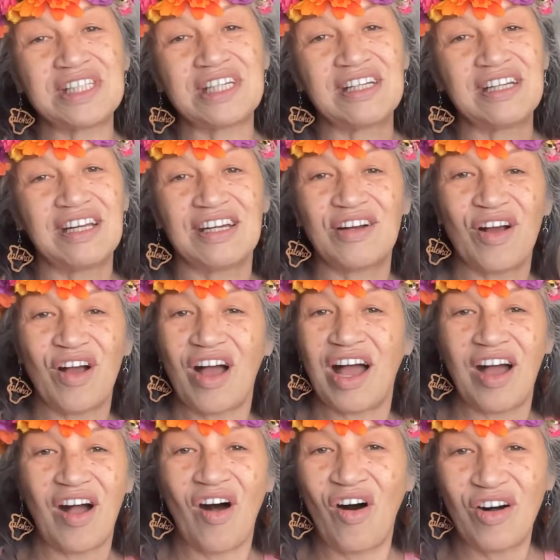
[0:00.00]
it in
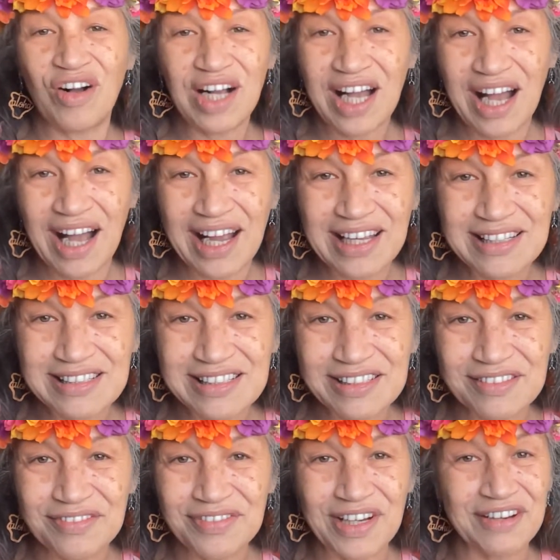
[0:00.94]
all kinds
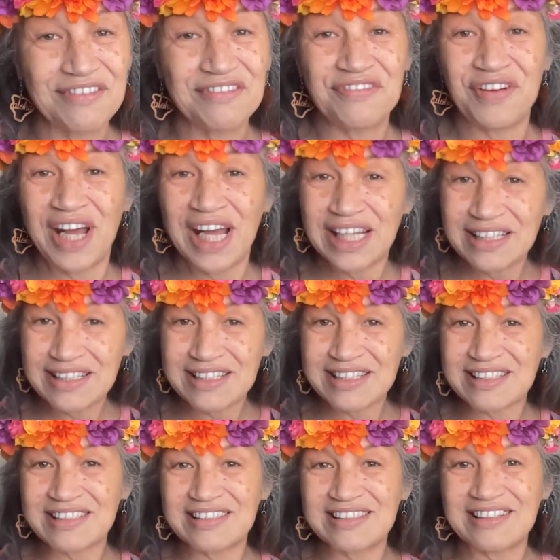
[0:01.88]
of
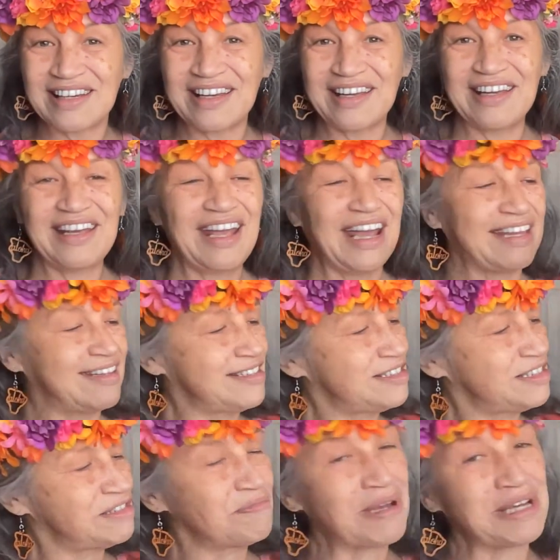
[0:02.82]
events. And
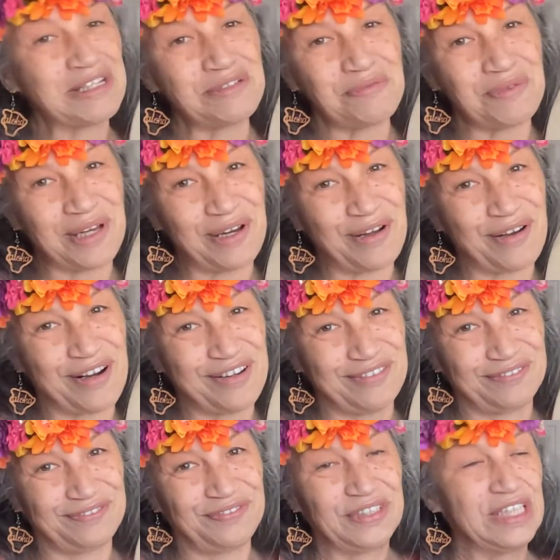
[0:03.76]
this is my sweetheart.
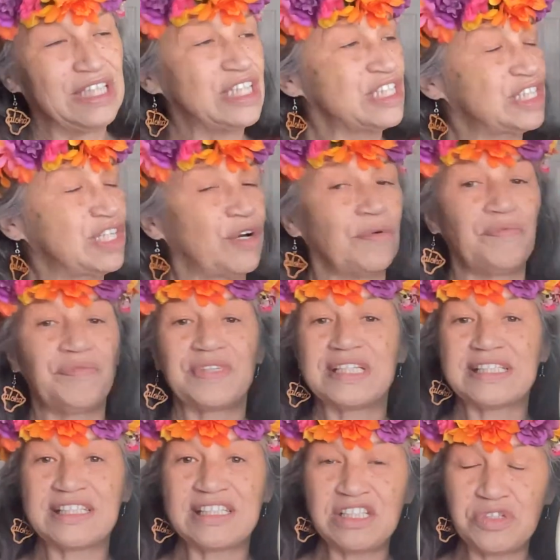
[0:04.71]
So
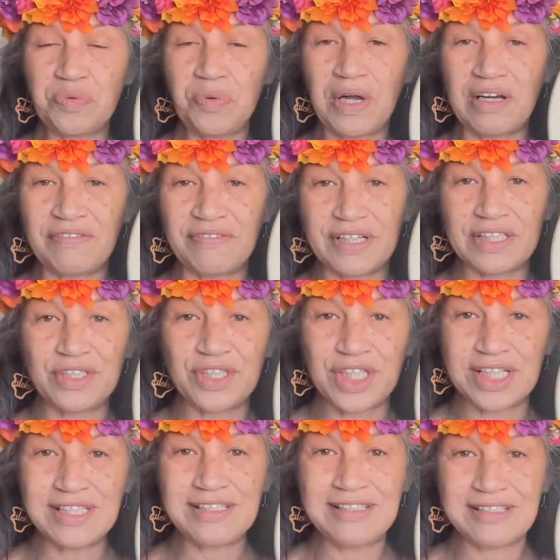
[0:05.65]
this is 12
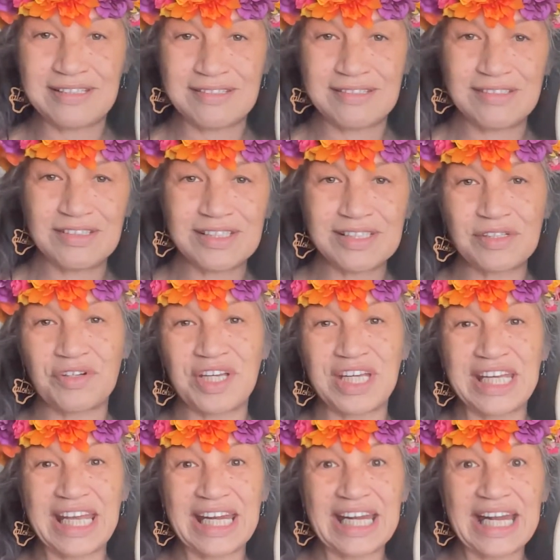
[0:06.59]
inches, just so you
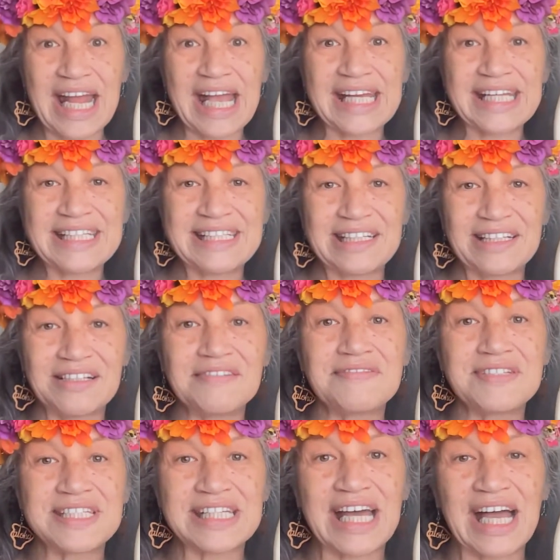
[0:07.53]
can get an idea
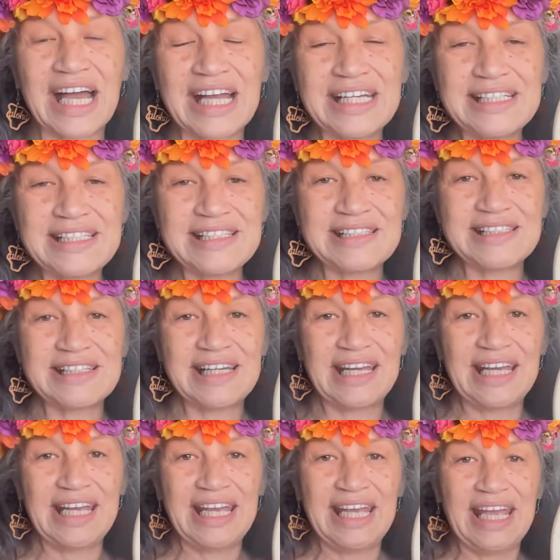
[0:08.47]
of size.
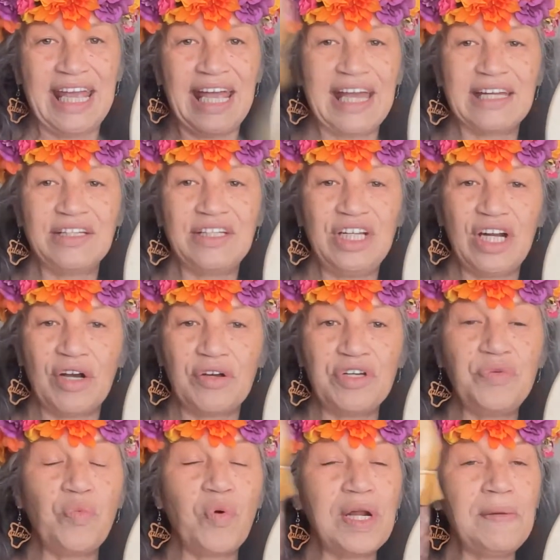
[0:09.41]
And, you know,
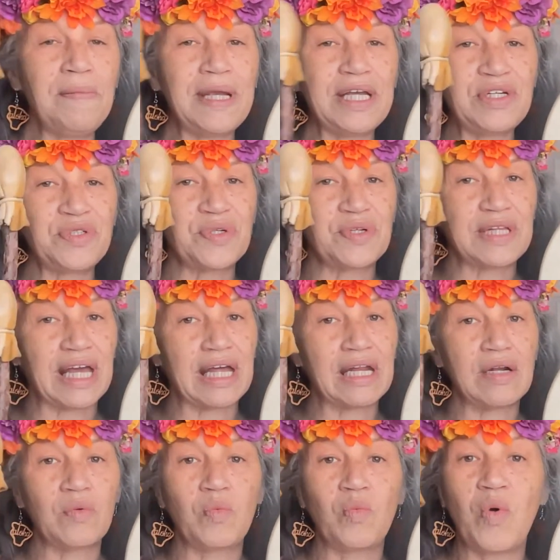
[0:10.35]
you want to make sure
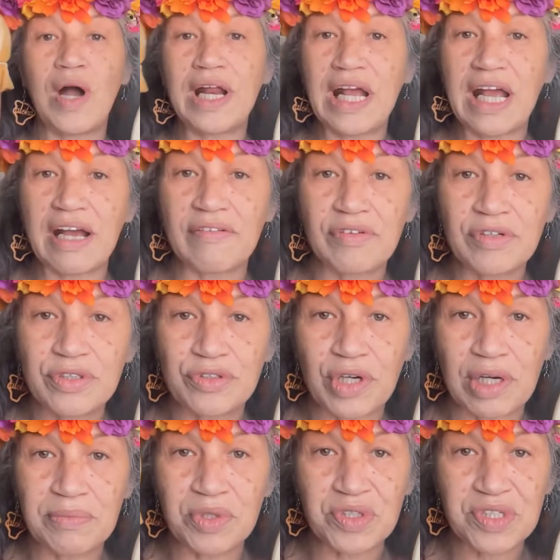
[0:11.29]
that whatever
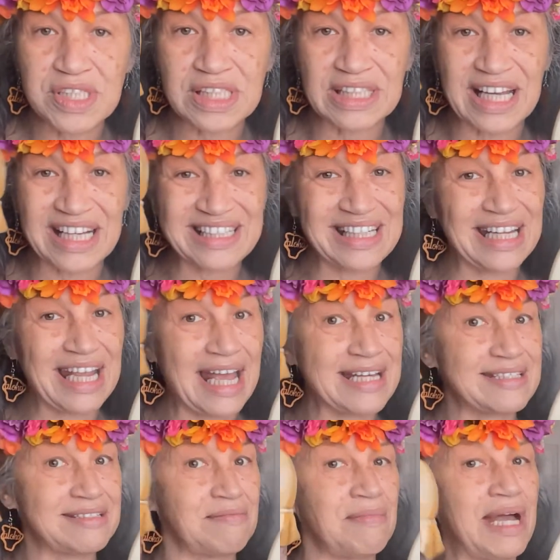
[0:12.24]
drum you're selecting
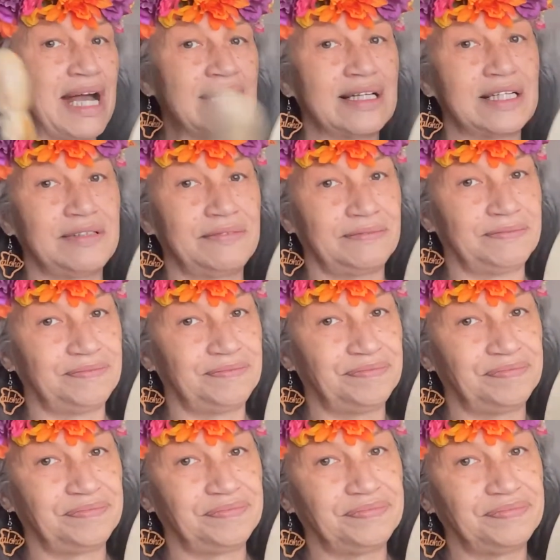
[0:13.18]
has a mallet.
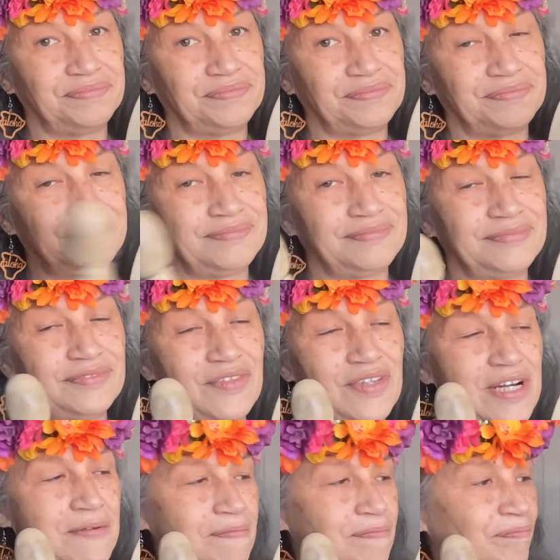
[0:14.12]
Right?